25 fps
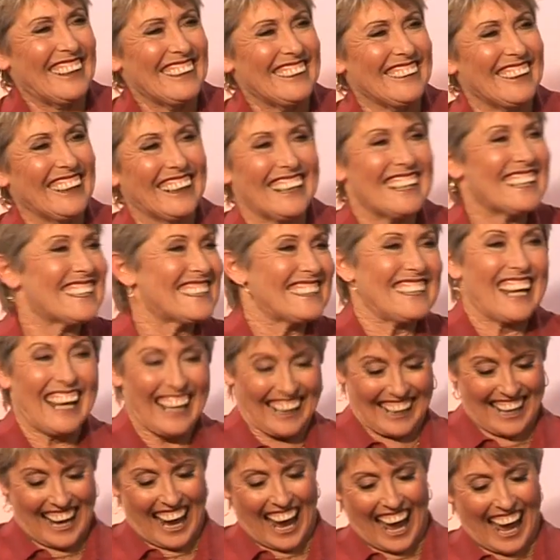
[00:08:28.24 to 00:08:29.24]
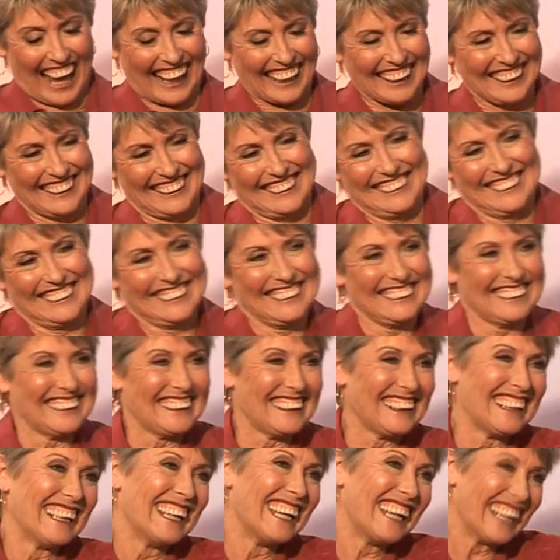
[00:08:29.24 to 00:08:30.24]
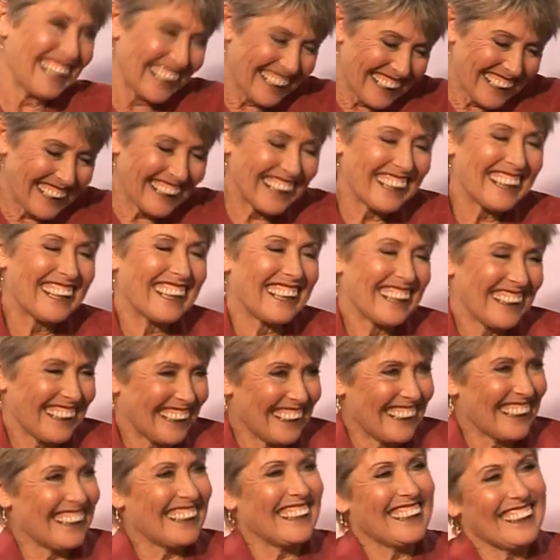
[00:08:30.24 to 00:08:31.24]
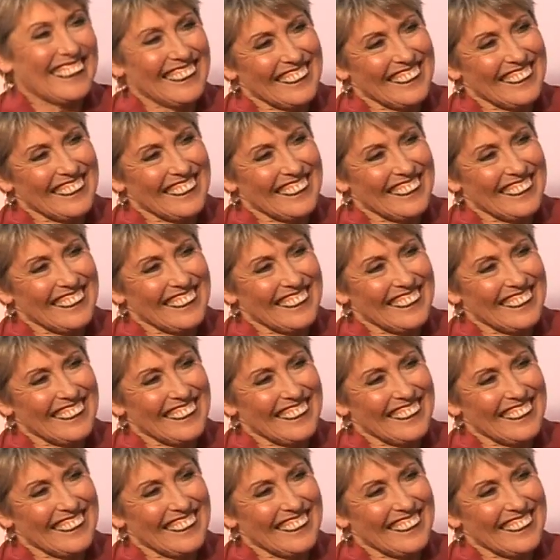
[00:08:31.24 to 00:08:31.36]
aren't you? This, I can is the, yeah. this is the good news, though. We have the human, we have the